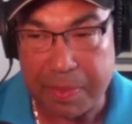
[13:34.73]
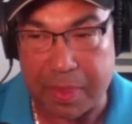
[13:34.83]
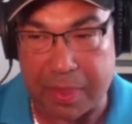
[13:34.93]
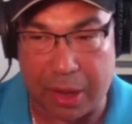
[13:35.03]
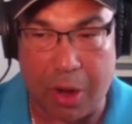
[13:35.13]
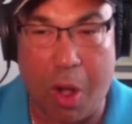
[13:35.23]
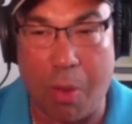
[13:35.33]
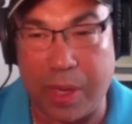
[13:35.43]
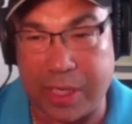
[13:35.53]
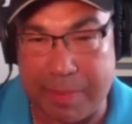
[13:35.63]
they're
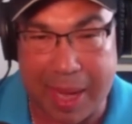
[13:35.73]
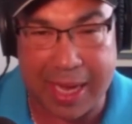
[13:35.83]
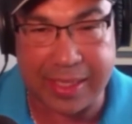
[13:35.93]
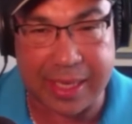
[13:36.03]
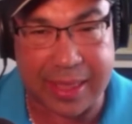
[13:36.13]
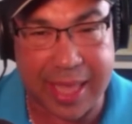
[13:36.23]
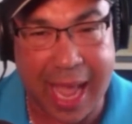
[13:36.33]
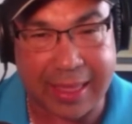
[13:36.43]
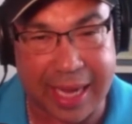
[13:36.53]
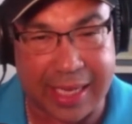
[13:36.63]
always amazed at that
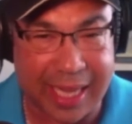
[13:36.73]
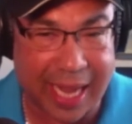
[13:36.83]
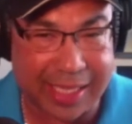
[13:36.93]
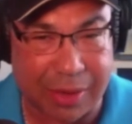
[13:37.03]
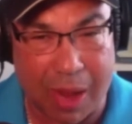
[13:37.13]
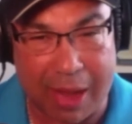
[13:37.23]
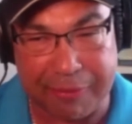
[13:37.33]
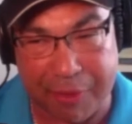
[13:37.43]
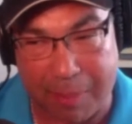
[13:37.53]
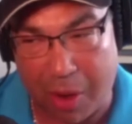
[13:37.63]
it takes away
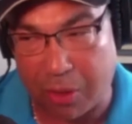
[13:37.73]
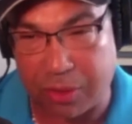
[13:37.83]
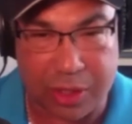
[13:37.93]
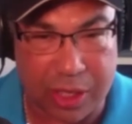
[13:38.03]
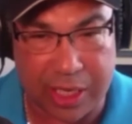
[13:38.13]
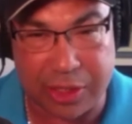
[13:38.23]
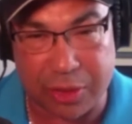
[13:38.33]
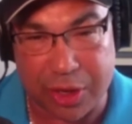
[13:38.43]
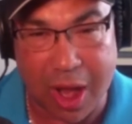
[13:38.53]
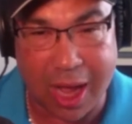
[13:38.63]
from, oh, you didn't do the
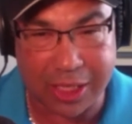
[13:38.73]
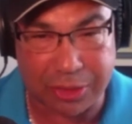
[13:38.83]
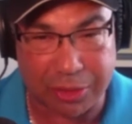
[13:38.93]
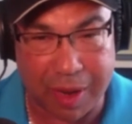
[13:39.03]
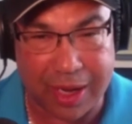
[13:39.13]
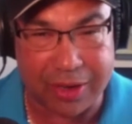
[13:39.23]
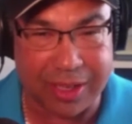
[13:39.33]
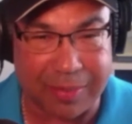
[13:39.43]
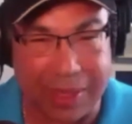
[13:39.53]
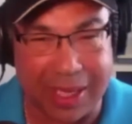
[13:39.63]
nostril right or
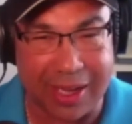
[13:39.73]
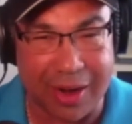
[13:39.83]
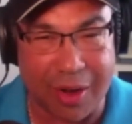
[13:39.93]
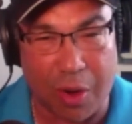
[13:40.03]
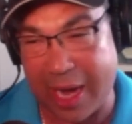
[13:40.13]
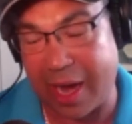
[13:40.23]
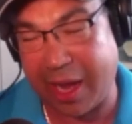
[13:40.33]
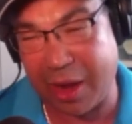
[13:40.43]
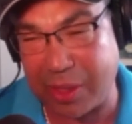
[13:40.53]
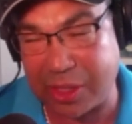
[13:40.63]
something, and then I
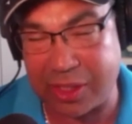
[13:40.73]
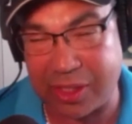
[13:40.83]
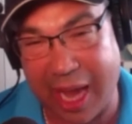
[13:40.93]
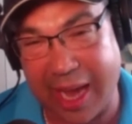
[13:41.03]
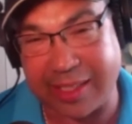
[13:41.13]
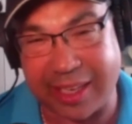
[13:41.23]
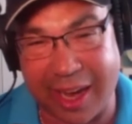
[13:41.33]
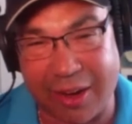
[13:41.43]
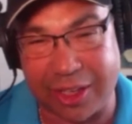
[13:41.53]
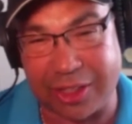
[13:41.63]
can always just say, hey, it's a
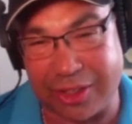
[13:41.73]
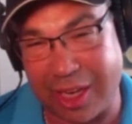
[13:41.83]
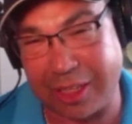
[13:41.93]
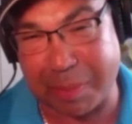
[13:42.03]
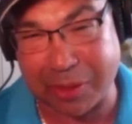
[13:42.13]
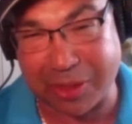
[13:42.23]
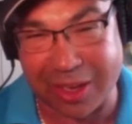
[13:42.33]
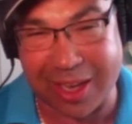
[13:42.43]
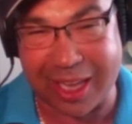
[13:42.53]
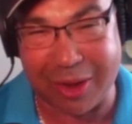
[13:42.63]
caricature. It's not supposed to look
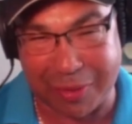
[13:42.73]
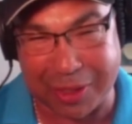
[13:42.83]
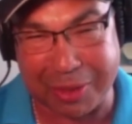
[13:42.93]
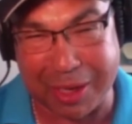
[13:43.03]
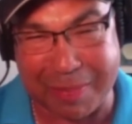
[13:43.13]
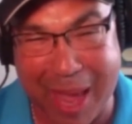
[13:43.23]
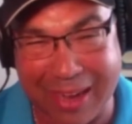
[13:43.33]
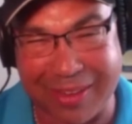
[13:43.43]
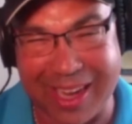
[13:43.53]
like you if it's really bad, right?